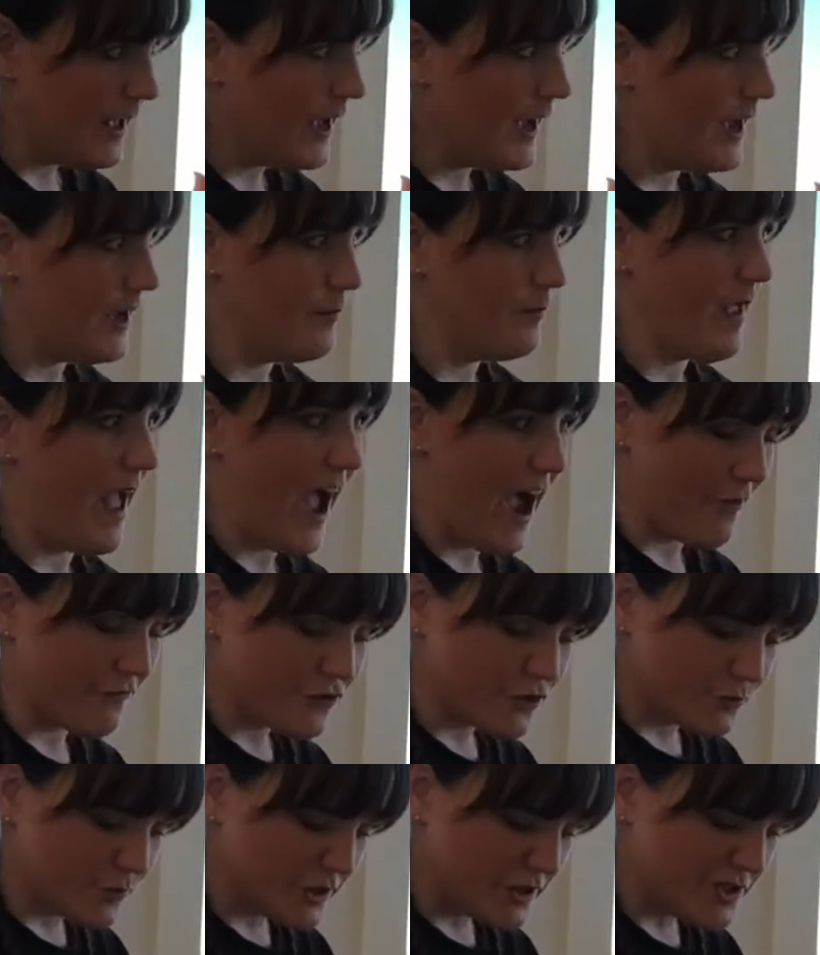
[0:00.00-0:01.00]

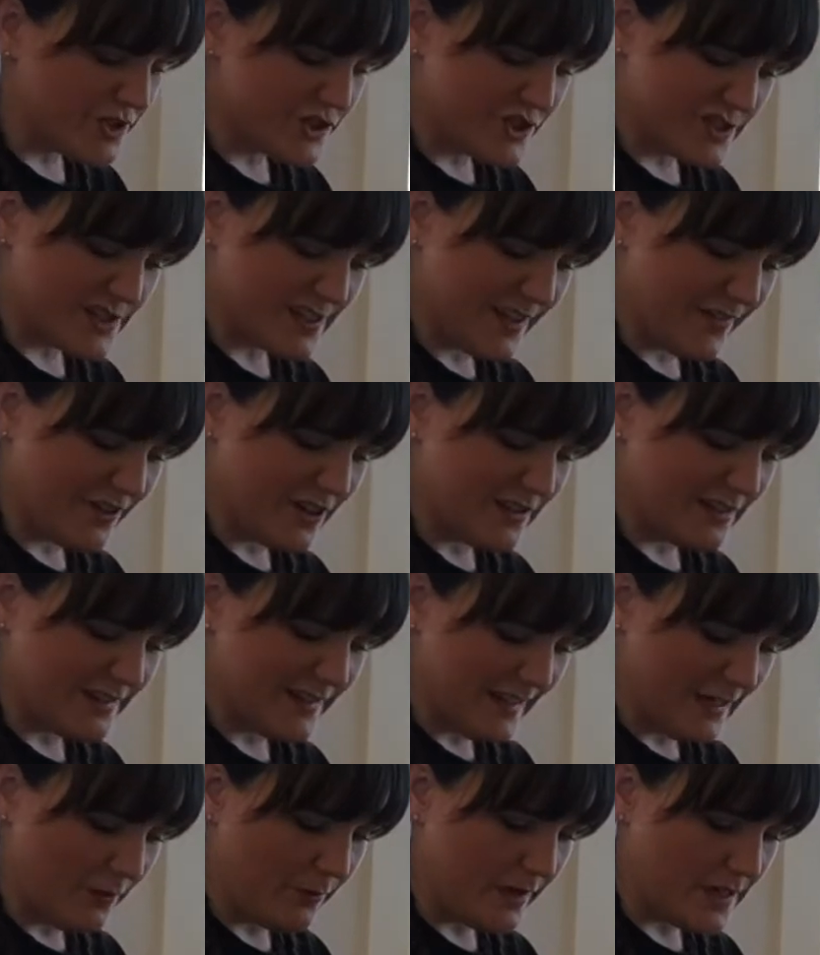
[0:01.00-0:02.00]
afterwards, just give it a
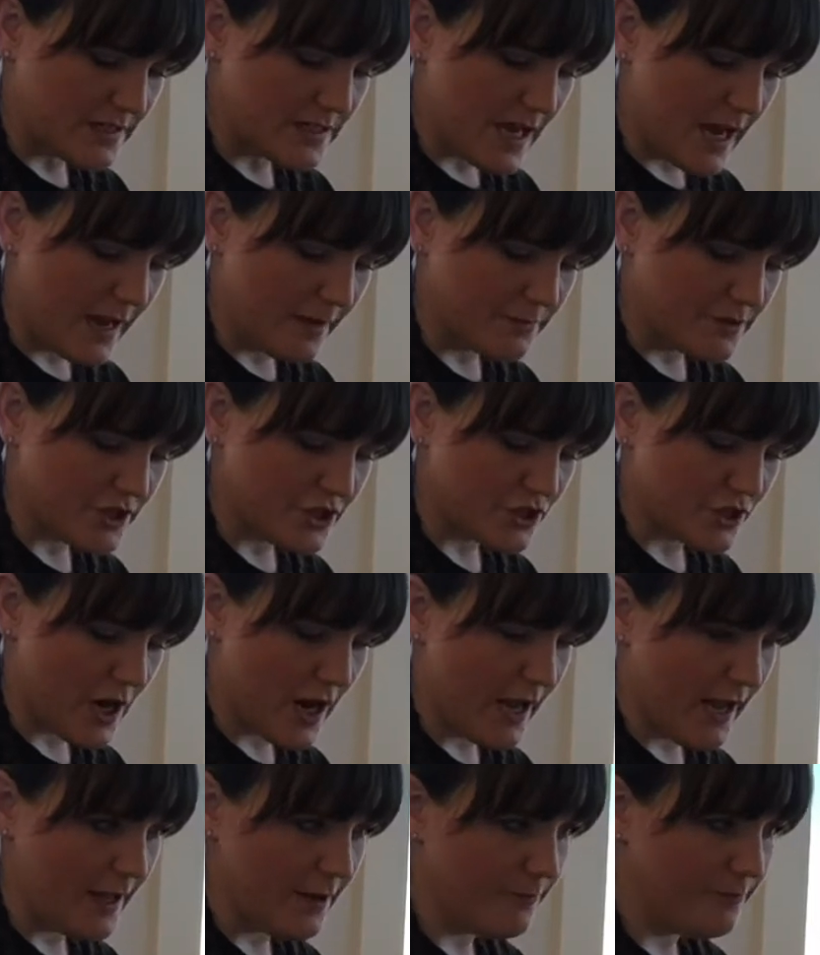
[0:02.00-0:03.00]
little bit of time to
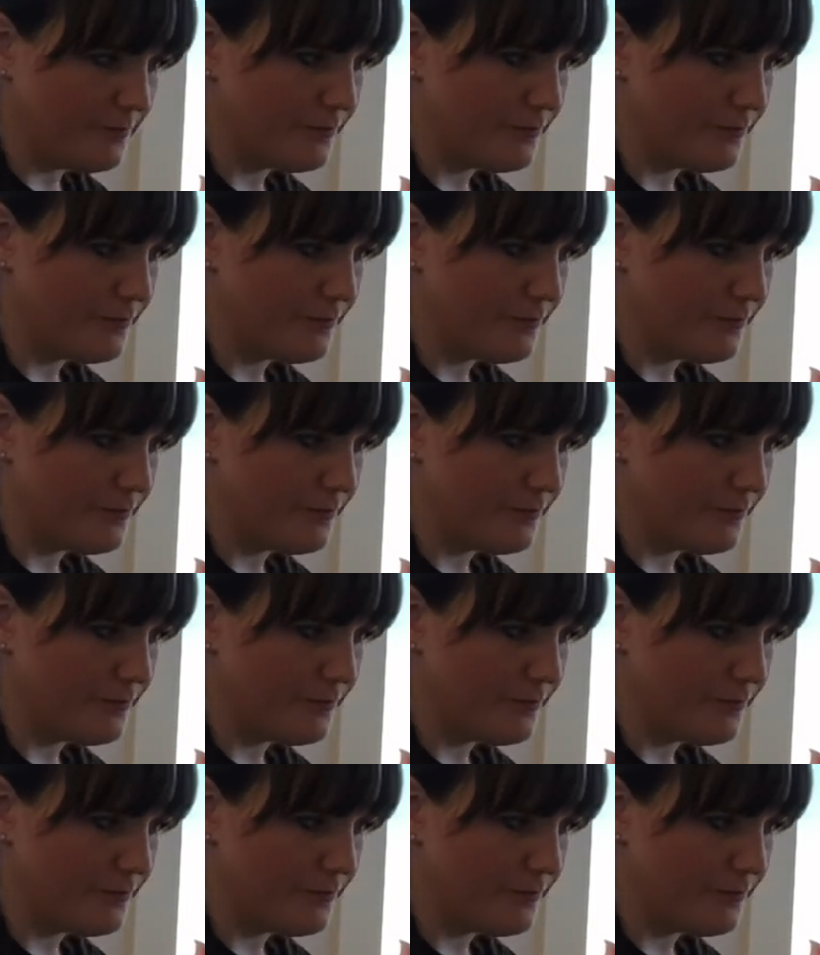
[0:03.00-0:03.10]
dry.